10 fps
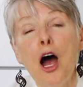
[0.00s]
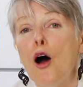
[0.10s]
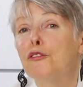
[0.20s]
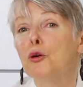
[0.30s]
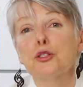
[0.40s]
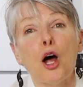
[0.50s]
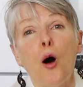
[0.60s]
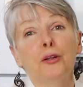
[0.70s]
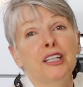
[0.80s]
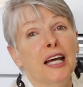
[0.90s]
Of course,
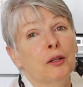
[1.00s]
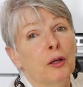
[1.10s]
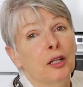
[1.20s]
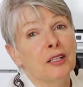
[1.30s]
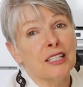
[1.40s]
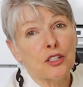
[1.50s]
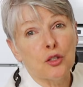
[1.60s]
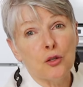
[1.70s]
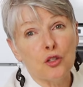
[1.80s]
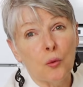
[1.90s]
all the ingredients, as
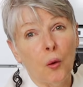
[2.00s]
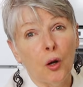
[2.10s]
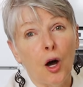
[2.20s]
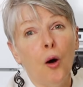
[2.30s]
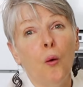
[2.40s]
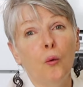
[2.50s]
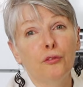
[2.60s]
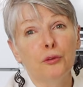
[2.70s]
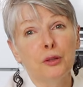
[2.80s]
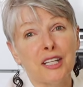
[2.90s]
usual, are whole
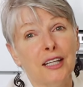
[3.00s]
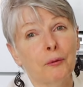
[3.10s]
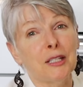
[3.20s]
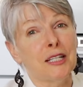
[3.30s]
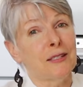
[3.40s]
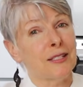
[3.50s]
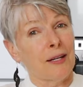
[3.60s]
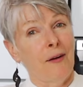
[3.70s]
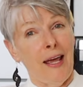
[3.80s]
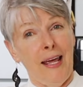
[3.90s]
foods ingredients.
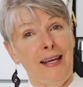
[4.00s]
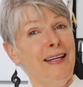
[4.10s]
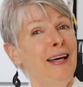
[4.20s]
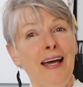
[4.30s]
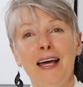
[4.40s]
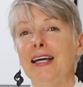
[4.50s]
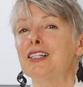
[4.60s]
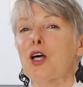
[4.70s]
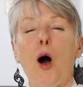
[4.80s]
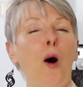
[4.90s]
So, hey,
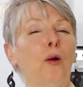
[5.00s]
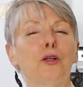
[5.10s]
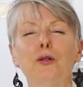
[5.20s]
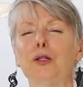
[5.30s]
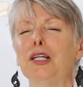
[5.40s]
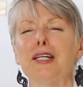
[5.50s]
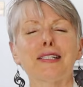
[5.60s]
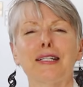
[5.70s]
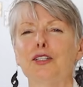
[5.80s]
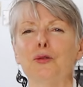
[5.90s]
it's all
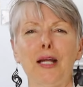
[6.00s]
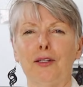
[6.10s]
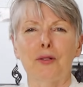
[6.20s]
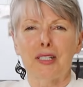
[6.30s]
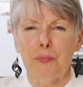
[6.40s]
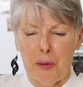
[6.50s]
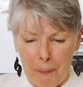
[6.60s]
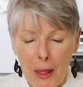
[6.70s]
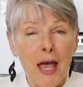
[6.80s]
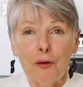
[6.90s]
goodness into that recipe.
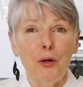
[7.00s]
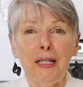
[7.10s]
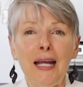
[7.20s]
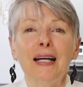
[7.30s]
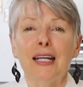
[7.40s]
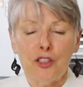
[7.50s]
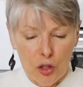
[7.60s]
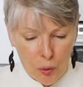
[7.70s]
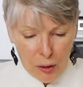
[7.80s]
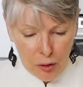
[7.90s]
Ready? Let's
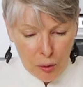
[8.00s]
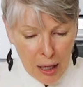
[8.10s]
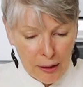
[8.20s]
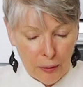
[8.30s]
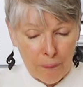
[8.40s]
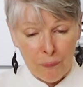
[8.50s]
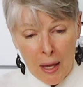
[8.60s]
do it together.